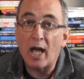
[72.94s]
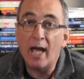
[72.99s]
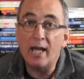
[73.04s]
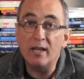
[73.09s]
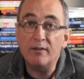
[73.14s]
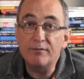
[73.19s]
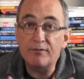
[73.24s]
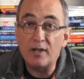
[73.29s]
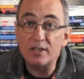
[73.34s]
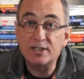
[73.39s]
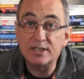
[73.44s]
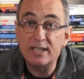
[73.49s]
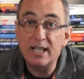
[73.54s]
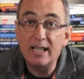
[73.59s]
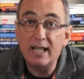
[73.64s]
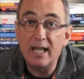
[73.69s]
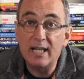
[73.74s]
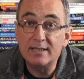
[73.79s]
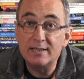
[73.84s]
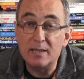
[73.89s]
First
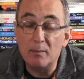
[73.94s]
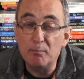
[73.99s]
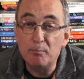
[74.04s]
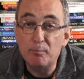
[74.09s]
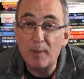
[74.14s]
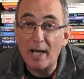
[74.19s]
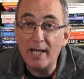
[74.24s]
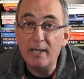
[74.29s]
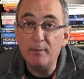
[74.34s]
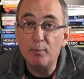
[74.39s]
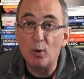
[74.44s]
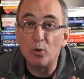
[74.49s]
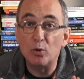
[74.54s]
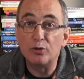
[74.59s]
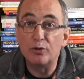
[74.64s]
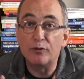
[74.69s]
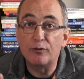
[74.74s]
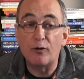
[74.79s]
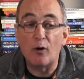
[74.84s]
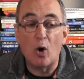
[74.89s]
thing is that Bibles
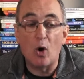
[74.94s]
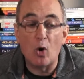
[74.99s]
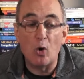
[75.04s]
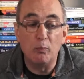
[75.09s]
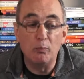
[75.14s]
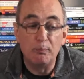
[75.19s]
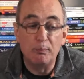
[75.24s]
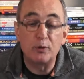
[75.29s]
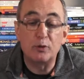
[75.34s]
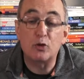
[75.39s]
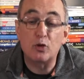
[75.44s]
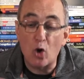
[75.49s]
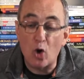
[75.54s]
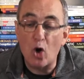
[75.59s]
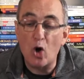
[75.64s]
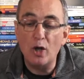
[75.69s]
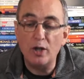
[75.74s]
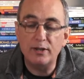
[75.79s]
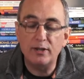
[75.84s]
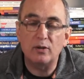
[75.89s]
fall
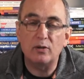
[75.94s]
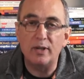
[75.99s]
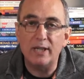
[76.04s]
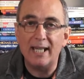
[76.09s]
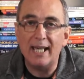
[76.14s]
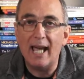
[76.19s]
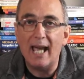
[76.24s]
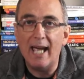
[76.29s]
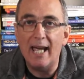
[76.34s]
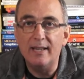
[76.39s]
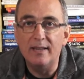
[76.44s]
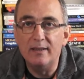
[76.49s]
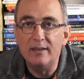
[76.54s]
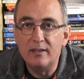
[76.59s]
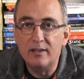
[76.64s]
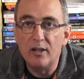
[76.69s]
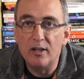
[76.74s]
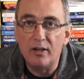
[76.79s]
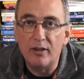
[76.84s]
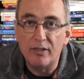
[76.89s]
broadly
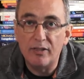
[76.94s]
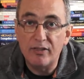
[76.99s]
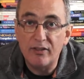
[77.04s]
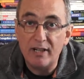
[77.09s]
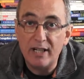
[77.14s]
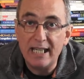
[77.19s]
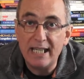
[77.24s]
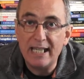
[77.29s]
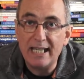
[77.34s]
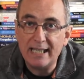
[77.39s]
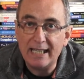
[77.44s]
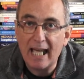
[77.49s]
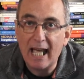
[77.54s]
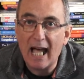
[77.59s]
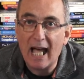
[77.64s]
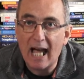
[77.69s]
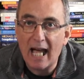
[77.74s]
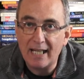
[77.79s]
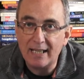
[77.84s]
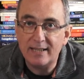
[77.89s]
into three
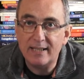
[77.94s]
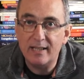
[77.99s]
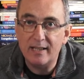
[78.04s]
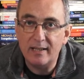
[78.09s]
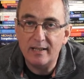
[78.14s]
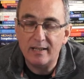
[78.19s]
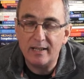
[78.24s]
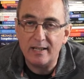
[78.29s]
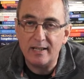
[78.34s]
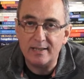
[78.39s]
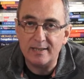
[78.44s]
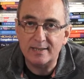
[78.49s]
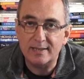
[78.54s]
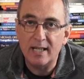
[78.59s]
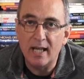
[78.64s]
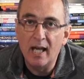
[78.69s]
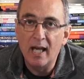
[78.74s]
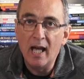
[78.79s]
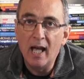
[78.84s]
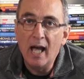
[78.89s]
categories.
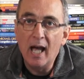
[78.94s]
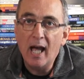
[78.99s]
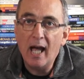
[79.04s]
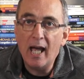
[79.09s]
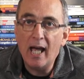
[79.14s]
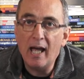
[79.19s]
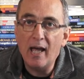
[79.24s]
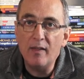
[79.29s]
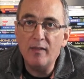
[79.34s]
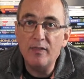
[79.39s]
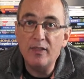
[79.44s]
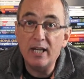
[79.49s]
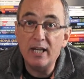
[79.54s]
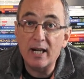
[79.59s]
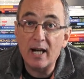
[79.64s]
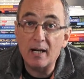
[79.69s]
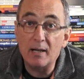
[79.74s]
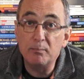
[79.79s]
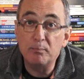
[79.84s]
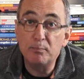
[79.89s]
There
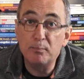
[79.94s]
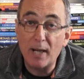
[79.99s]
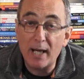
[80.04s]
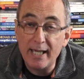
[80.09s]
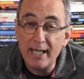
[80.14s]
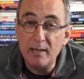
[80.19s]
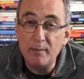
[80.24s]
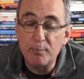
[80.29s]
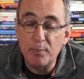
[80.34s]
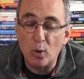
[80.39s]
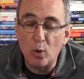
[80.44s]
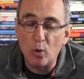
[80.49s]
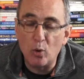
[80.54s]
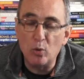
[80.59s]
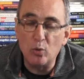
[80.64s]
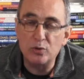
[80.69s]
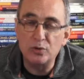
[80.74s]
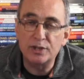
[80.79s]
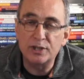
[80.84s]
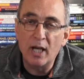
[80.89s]
are
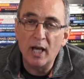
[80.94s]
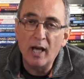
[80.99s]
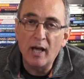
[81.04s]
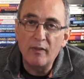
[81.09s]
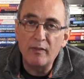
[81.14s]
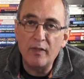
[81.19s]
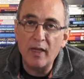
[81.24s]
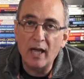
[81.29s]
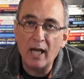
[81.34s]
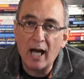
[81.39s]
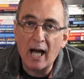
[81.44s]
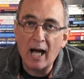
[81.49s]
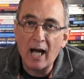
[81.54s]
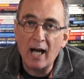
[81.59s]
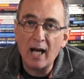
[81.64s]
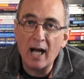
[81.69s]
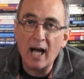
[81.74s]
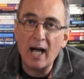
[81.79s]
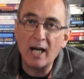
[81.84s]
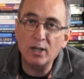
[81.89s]
Bibles that
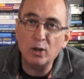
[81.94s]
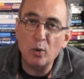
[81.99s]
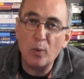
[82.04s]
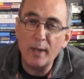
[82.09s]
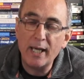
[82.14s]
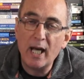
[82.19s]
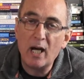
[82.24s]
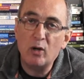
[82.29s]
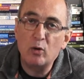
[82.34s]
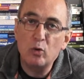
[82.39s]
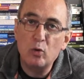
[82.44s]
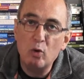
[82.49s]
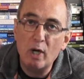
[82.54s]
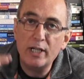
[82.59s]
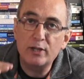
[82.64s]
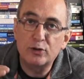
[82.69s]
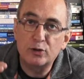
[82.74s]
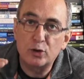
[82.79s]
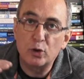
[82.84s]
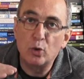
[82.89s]
are quite a
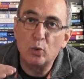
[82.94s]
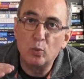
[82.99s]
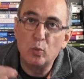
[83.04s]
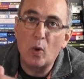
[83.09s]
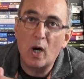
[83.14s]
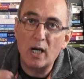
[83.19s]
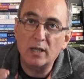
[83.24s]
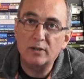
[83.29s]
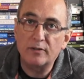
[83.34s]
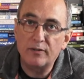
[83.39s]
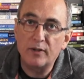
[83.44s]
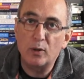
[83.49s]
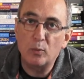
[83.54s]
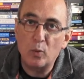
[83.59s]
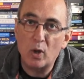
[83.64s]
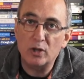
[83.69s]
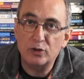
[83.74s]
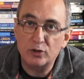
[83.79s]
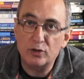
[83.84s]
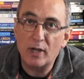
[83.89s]
literal
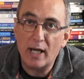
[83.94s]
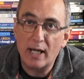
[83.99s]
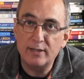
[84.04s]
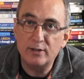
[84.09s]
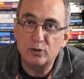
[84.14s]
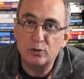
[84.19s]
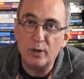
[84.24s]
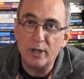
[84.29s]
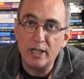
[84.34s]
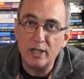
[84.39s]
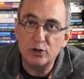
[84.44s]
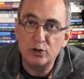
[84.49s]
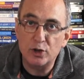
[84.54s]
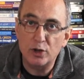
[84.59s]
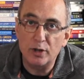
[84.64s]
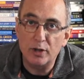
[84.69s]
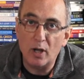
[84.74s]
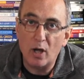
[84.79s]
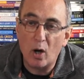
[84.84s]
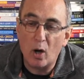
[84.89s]
word-for-word
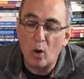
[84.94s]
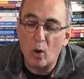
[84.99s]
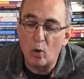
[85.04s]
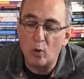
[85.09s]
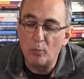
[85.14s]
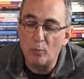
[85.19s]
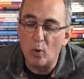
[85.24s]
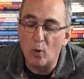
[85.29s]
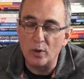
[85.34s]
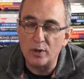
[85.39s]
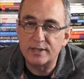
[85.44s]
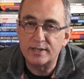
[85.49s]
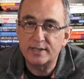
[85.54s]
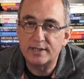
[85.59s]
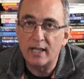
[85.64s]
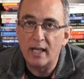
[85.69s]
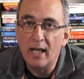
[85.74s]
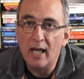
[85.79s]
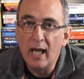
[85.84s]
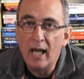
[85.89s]
translation
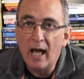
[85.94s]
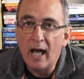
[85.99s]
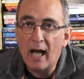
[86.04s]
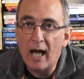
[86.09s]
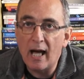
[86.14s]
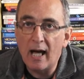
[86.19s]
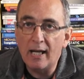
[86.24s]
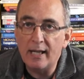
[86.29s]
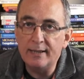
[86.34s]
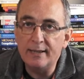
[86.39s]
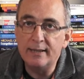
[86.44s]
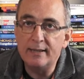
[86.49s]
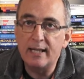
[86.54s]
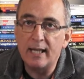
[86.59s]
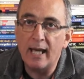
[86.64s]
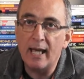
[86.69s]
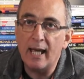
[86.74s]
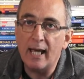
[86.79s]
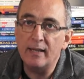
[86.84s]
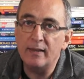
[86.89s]
almost. And
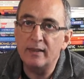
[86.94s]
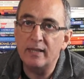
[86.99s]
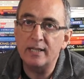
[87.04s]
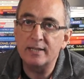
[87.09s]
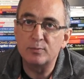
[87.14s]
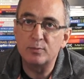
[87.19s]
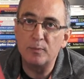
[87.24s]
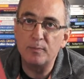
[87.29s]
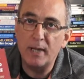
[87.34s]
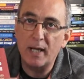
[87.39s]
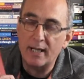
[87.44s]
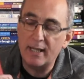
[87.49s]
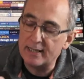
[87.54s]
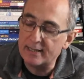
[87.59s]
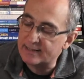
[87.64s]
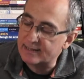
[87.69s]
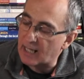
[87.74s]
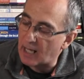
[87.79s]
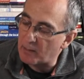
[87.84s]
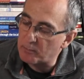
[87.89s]
this would be an
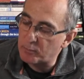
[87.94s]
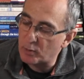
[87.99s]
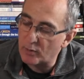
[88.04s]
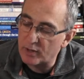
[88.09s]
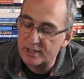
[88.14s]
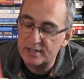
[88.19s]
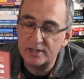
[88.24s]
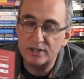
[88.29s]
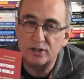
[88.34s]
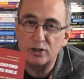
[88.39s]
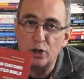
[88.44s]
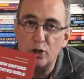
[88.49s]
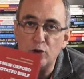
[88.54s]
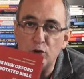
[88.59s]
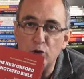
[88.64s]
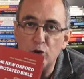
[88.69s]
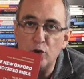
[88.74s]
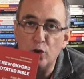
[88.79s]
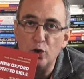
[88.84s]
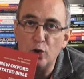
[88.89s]
example. This is the
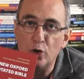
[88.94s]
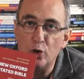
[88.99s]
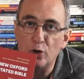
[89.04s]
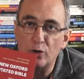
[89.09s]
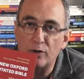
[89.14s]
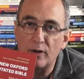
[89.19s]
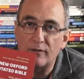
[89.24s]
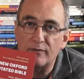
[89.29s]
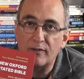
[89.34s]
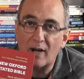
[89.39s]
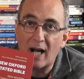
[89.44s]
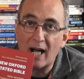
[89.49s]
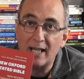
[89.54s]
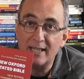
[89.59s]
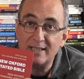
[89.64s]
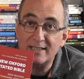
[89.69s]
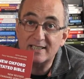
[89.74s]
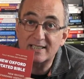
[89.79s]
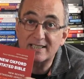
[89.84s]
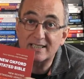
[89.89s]
New
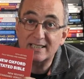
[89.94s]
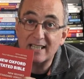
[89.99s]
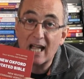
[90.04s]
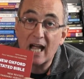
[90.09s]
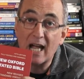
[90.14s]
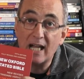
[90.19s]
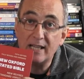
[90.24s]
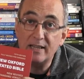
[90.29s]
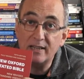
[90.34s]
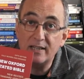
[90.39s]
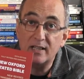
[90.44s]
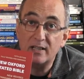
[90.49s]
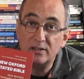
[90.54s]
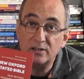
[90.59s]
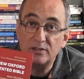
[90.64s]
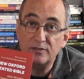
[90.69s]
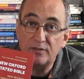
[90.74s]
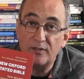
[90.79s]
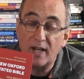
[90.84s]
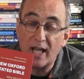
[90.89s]
Revised
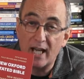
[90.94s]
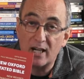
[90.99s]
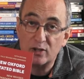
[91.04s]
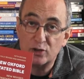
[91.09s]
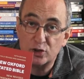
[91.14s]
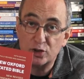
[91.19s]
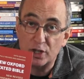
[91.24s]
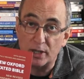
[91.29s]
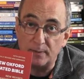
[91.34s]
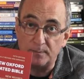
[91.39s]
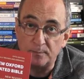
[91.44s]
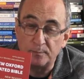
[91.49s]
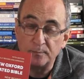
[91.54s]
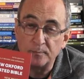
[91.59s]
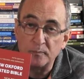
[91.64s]
Standard Version.